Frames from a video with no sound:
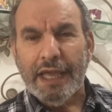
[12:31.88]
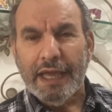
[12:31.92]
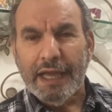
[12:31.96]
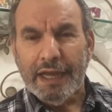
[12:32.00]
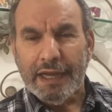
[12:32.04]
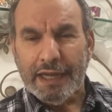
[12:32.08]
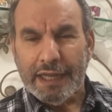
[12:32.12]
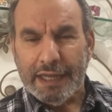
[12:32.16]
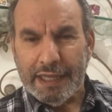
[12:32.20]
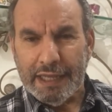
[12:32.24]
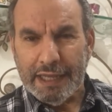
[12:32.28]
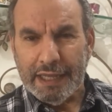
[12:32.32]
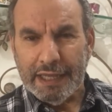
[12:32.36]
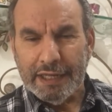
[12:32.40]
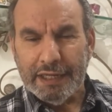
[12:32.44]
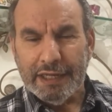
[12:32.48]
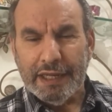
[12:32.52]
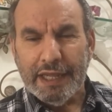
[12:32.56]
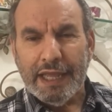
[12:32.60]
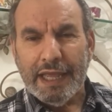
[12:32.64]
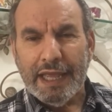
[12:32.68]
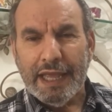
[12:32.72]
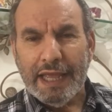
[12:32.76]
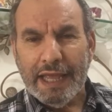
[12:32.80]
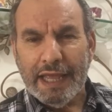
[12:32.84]

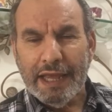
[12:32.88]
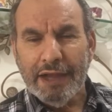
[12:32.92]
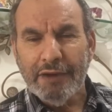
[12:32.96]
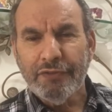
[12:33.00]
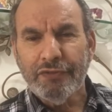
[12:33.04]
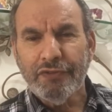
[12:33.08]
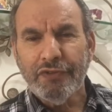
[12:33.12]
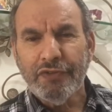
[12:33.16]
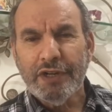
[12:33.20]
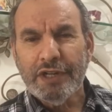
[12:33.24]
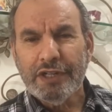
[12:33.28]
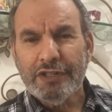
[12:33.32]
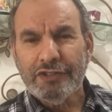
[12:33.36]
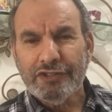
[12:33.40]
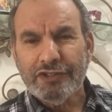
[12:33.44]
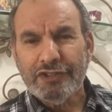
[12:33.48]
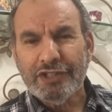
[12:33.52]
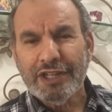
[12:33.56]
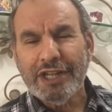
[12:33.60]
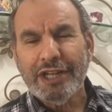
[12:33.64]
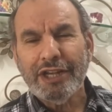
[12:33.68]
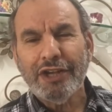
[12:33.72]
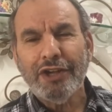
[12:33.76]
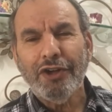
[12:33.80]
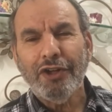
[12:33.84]
Again, every
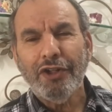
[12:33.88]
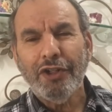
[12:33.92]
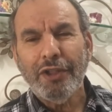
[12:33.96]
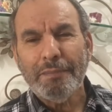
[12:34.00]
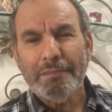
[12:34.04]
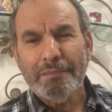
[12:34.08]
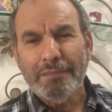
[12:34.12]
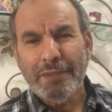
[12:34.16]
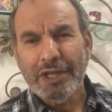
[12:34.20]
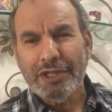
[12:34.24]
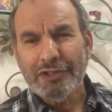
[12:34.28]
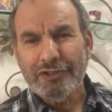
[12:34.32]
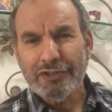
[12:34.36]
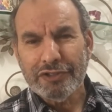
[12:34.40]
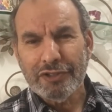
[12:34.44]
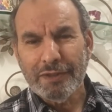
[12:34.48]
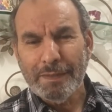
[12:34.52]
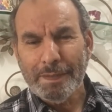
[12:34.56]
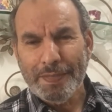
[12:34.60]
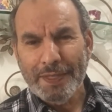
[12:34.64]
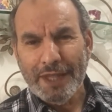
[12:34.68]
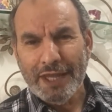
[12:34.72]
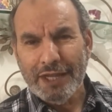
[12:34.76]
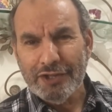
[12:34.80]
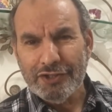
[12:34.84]
single
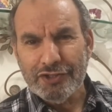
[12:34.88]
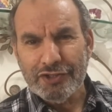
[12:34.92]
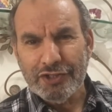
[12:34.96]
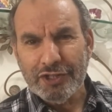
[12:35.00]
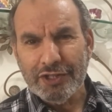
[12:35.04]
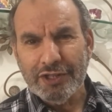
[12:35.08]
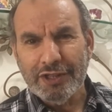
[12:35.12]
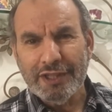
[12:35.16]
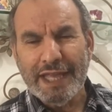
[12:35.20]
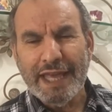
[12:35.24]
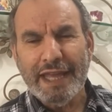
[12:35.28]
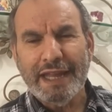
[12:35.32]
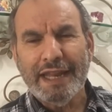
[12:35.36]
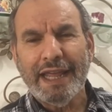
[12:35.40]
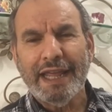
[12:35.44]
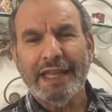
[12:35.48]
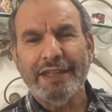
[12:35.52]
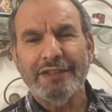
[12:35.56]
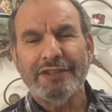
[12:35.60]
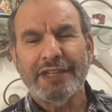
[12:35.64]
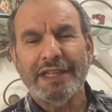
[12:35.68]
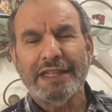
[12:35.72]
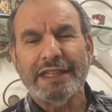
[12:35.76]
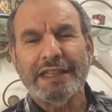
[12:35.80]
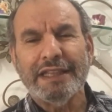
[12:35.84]
Muslim nation that
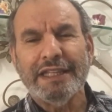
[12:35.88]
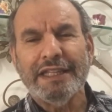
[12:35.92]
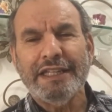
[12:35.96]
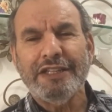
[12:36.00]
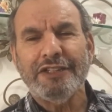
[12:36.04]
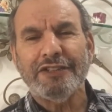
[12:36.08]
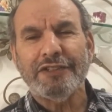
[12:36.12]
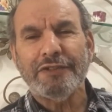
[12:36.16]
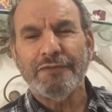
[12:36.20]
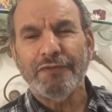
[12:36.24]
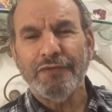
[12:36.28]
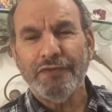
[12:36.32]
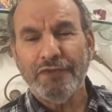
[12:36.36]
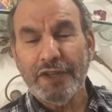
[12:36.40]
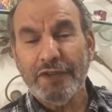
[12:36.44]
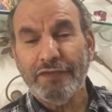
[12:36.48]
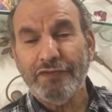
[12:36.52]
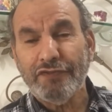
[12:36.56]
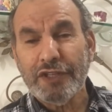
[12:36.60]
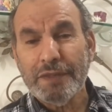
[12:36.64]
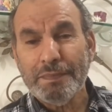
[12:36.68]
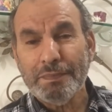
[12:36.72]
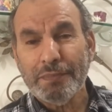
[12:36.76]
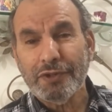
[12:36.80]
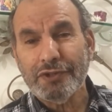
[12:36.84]
has at least
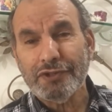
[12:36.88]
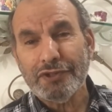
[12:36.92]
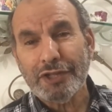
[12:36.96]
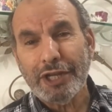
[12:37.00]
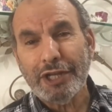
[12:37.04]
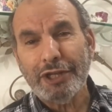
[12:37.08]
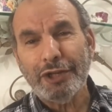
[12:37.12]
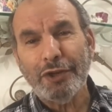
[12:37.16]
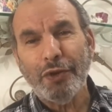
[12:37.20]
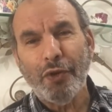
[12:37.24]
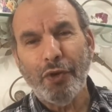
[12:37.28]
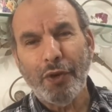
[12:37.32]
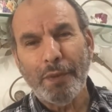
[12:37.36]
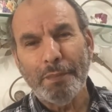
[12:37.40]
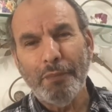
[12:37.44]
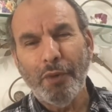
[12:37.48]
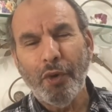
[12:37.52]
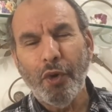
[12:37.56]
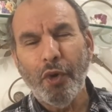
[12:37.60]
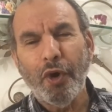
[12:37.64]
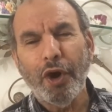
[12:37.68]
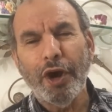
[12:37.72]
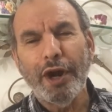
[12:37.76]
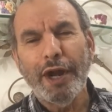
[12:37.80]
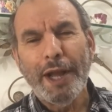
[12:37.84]
50% or
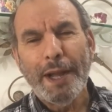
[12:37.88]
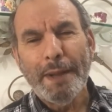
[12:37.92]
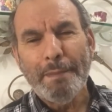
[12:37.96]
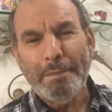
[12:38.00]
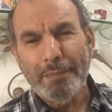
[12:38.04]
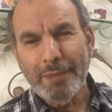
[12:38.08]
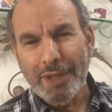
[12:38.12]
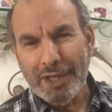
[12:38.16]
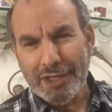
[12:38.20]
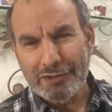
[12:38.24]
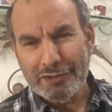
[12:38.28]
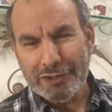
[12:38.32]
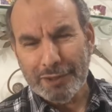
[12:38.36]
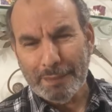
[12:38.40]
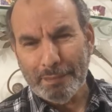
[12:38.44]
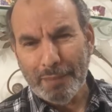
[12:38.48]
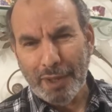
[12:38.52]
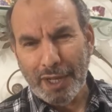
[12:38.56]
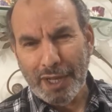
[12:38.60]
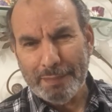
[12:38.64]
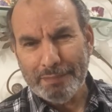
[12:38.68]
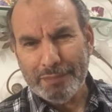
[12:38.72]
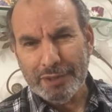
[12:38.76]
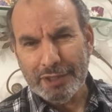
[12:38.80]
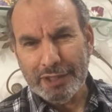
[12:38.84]
more Muslim
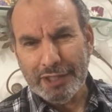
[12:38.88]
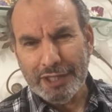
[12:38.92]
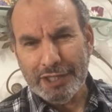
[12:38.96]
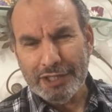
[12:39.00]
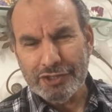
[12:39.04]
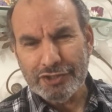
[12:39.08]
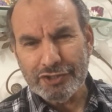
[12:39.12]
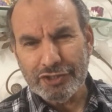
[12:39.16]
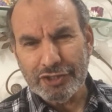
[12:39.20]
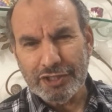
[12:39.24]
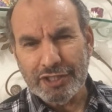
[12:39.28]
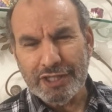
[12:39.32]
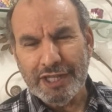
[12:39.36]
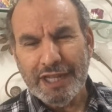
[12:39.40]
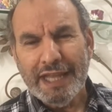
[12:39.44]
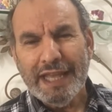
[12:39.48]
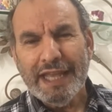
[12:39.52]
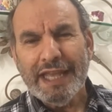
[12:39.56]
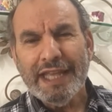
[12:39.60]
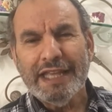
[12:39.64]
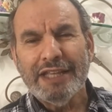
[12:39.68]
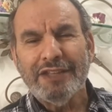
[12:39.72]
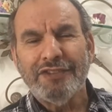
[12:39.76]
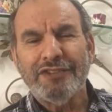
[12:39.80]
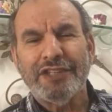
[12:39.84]
population
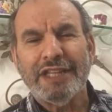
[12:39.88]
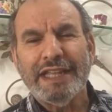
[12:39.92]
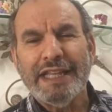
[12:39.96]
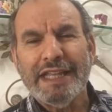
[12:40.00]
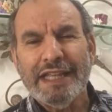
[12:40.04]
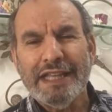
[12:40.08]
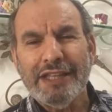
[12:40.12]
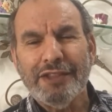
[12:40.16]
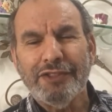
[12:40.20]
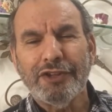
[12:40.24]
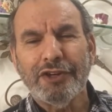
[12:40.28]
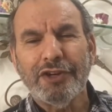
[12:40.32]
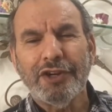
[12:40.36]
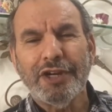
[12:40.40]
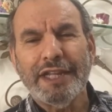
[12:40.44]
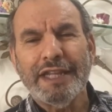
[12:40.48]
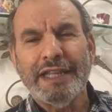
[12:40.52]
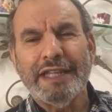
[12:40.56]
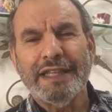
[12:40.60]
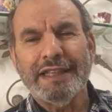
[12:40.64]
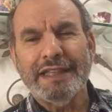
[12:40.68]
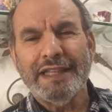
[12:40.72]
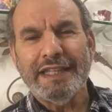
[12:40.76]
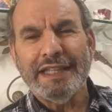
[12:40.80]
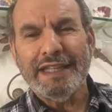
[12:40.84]
is either
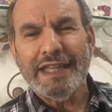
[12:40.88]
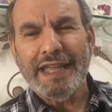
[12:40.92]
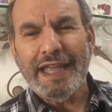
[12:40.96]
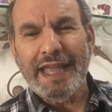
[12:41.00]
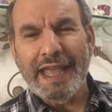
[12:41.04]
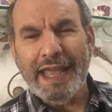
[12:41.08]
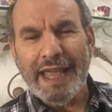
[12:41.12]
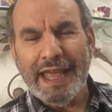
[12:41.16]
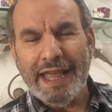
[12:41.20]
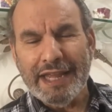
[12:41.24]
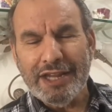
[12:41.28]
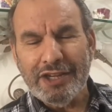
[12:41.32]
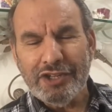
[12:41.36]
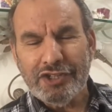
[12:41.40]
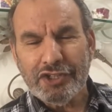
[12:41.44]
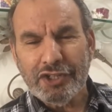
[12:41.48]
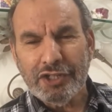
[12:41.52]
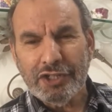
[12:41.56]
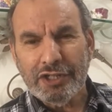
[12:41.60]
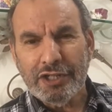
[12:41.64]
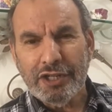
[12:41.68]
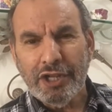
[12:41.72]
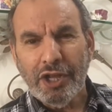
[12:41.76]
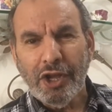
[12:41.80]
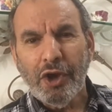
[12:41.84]
in the
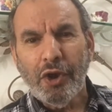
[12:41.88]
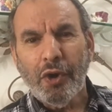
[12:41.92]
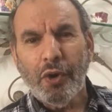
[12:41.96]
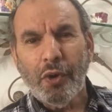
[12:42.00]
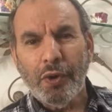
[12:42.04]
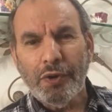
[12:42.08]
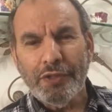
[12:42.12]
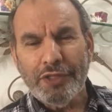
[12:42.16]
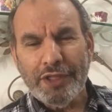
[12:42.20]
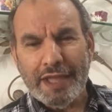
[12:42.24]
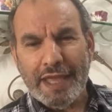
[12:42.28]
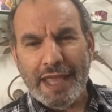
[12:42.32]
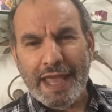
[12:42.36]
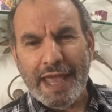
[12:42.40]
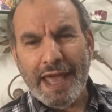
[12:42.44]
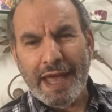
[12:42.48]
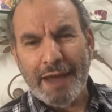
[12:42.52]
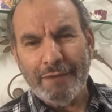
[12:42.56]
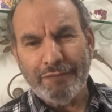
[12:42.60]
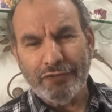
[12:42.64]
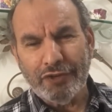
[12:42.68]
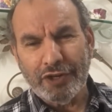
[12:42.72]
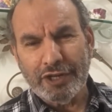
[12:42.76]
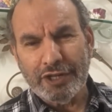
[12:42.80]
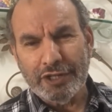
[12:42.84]
Asian or the
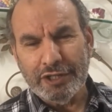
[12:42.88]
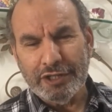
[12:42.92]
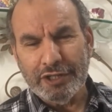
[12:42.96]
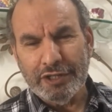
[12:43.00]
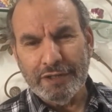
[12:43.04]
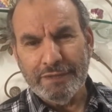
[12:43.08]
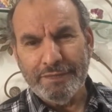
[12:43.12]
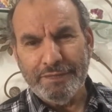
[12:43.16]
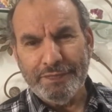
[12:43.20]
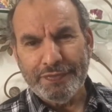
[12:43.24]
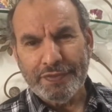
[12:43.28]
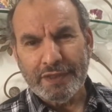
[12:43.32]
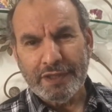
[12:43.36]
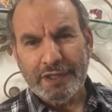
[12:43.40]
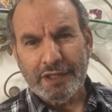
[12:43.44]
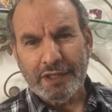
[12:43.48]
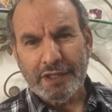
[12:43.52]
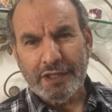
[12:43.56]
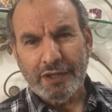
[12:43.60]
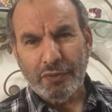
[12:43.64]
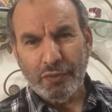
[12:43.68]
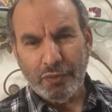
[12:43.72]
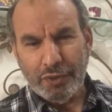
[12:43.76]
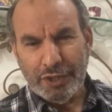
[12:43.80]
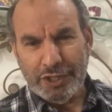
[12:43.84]
African
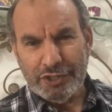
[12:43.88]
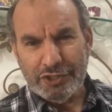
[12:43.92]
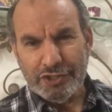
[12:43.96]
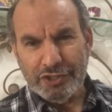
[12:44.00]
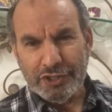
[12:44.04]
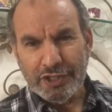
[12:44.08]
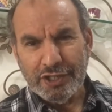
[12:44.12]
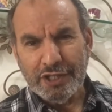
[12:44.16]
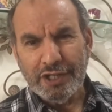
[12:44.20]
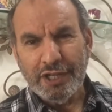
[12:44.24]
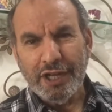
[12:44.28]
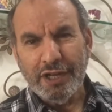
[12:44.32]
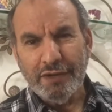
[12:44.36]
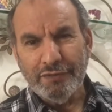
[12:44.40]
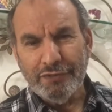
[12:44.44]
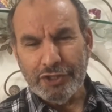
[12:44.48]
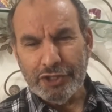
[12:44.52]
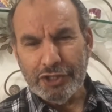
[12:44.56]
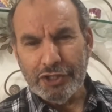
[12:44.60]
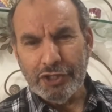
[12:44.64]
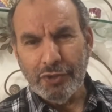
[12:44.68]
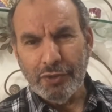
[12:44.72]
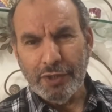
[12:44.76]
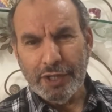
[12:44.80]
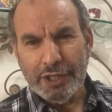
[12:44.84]
region of
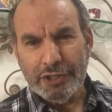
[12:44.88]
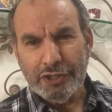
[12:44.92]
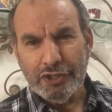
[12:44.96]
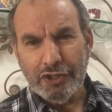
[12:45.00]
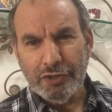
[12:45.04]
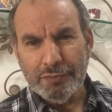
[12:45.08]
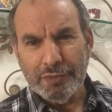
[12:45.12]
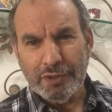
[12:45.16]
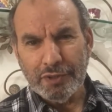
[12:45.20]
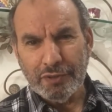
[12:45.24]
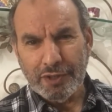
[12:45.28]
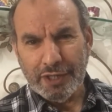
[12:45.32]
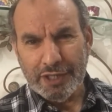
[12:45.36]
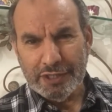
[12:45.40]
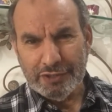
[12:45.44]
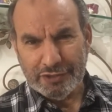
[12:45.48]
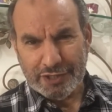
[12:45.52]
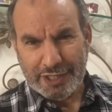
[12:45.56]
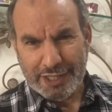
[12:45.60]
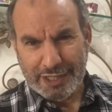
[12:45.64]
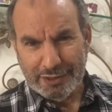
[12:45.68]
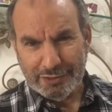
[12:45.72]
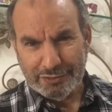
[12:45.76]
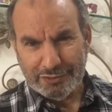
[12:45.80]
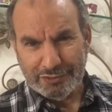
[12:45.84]
the UN Human Rights
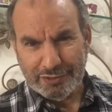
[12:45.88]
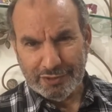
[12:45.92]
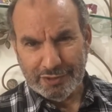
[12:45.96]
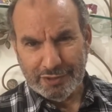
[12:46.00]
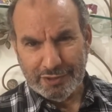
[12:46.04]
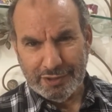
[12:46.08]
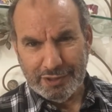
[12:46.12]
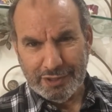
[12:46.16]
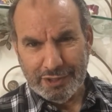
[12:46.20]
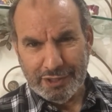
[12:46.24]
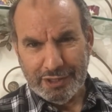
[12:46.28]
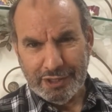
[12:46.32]
Council.